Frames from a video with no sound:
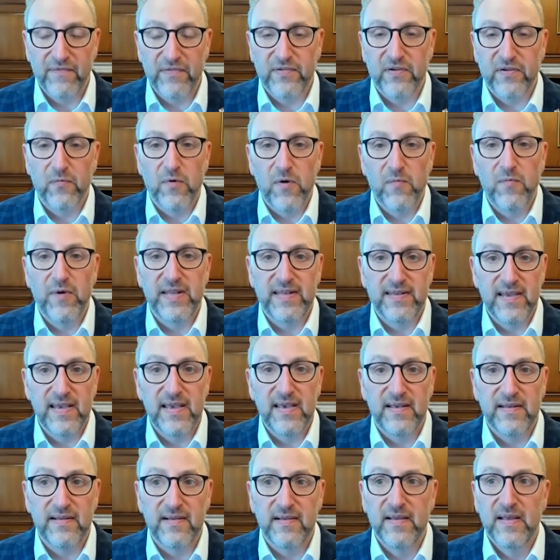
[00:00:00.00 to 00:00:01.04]
So what we
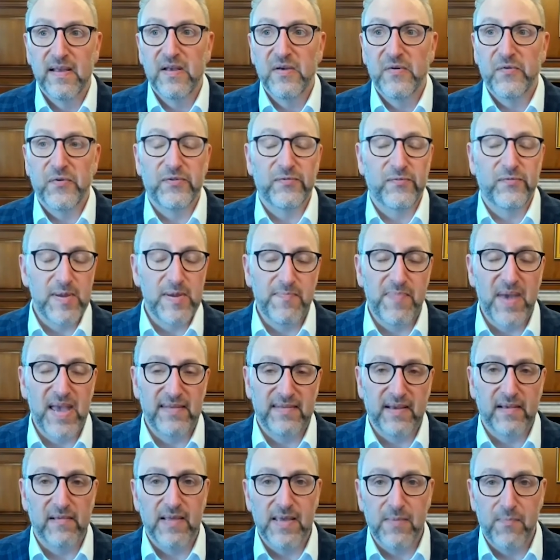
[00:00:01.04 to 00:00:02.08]
did was we
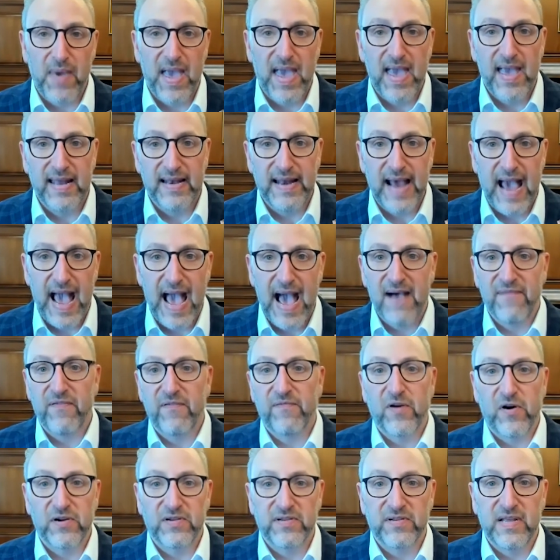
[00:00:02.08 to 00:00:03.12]
basically paid half of
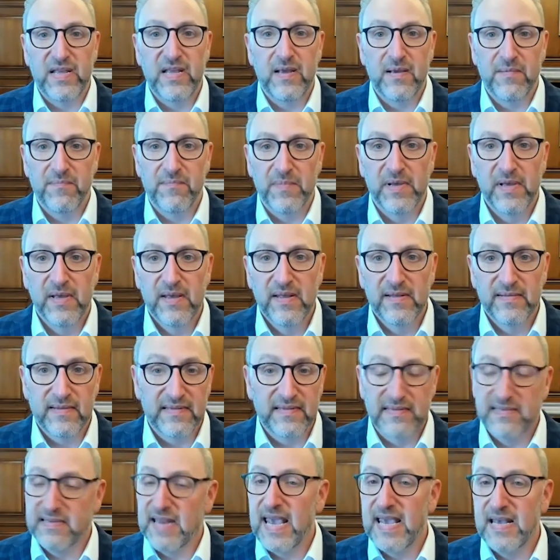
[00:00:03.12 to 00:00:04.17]
our team to
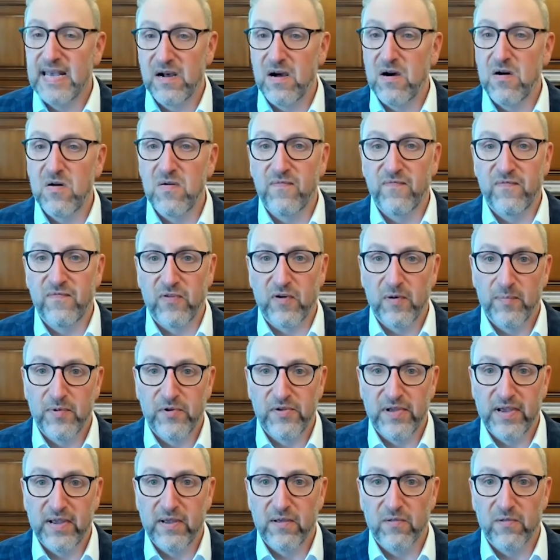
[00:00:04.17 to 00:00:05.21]
stay at home for a
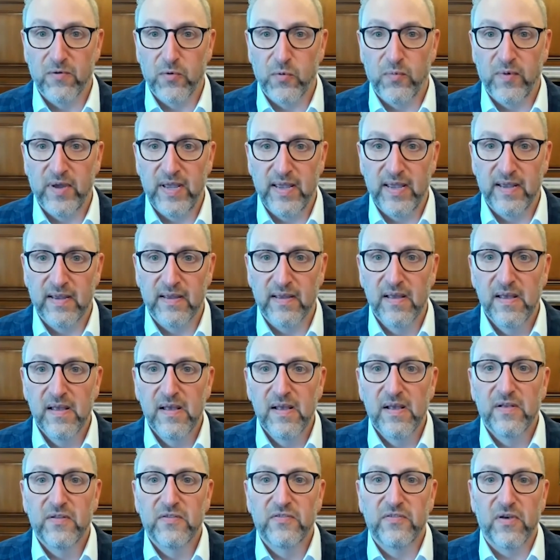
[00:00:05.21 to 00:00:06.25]
particular week
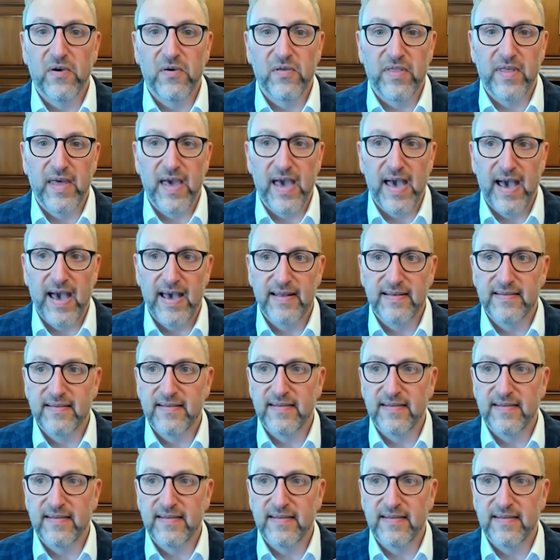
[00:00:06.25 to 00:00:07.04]
so that